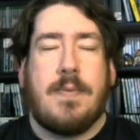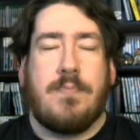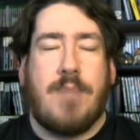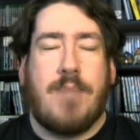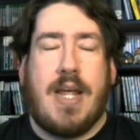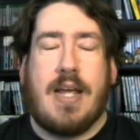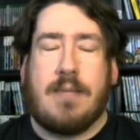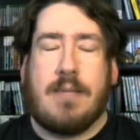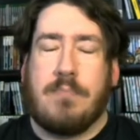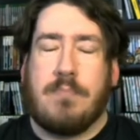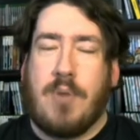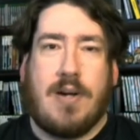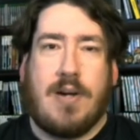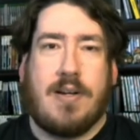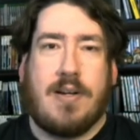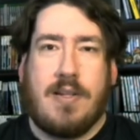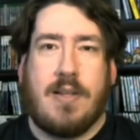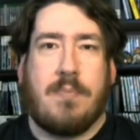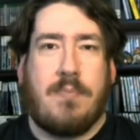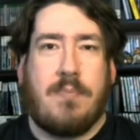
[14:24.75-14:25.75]
Man,
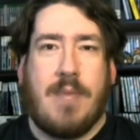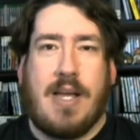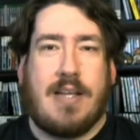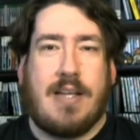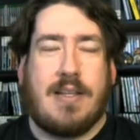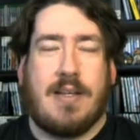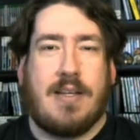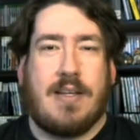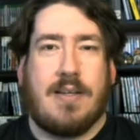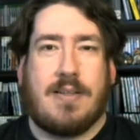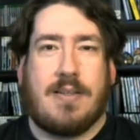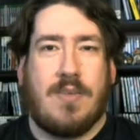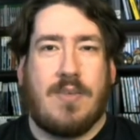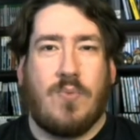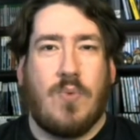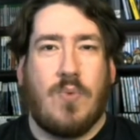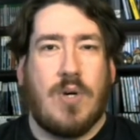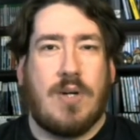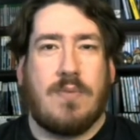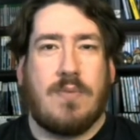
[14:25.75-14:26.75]
pardon the
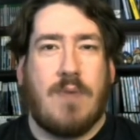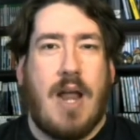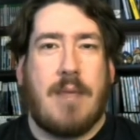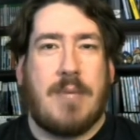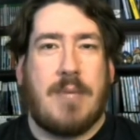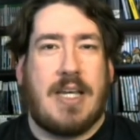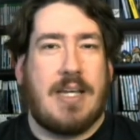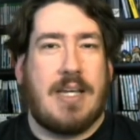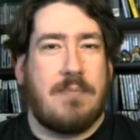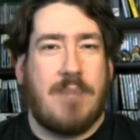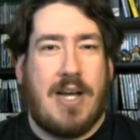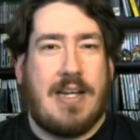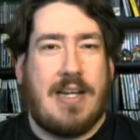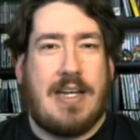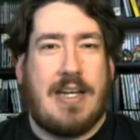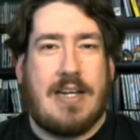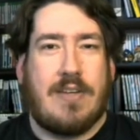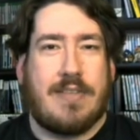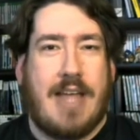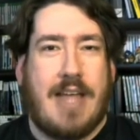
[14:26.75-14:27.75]
word rhyming and
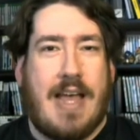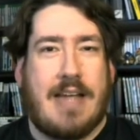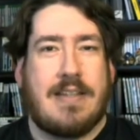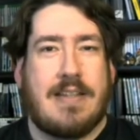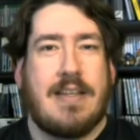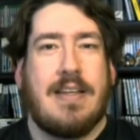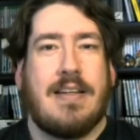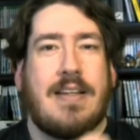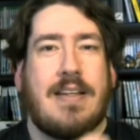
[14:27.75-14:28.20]
punning on that,